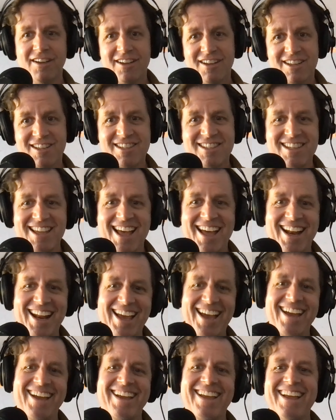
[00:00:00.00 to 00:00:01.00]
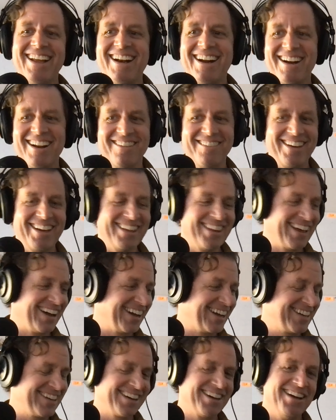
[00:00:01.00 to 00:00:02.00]
set, you know what I mean?
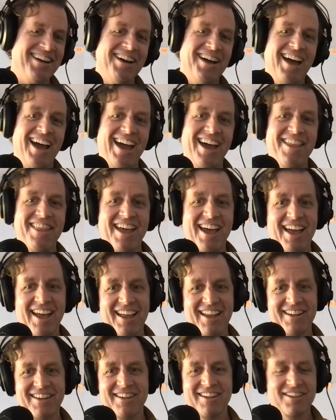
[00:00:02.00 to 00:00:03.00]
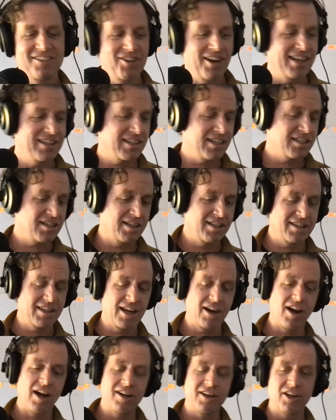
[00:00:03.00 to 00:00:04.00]
Like, and then transition,
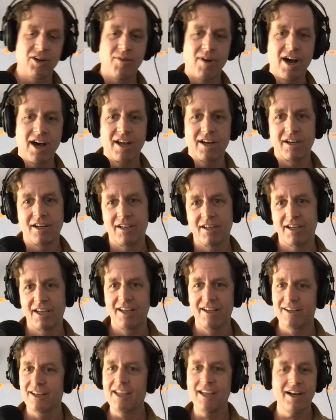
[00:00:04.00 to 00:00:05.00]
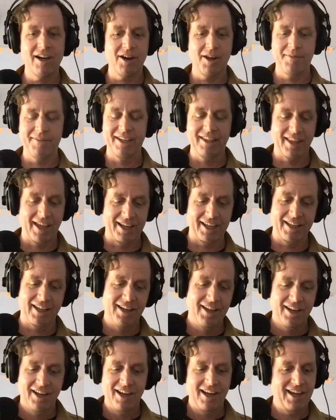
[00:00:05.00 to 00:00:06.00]
they're underwater, you know what I mean? Like,
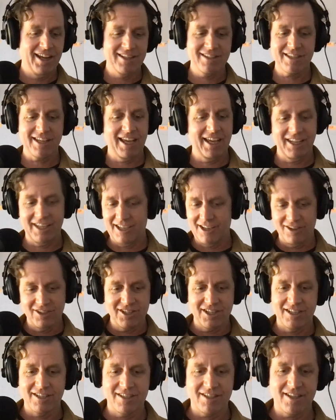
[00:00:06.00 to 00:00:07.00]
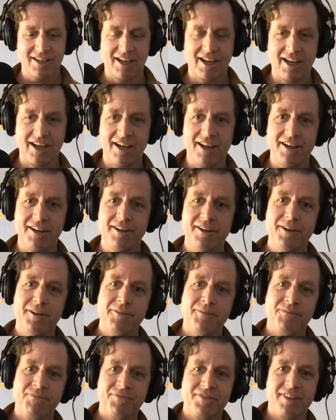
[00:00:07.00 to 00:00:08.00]
it's like, you're just, and
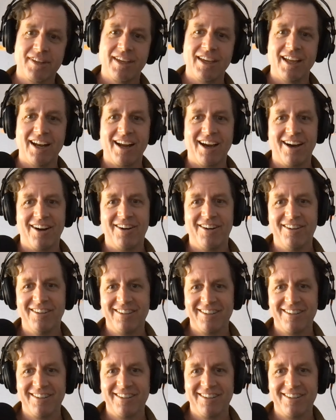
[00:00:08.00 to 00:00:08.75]
don't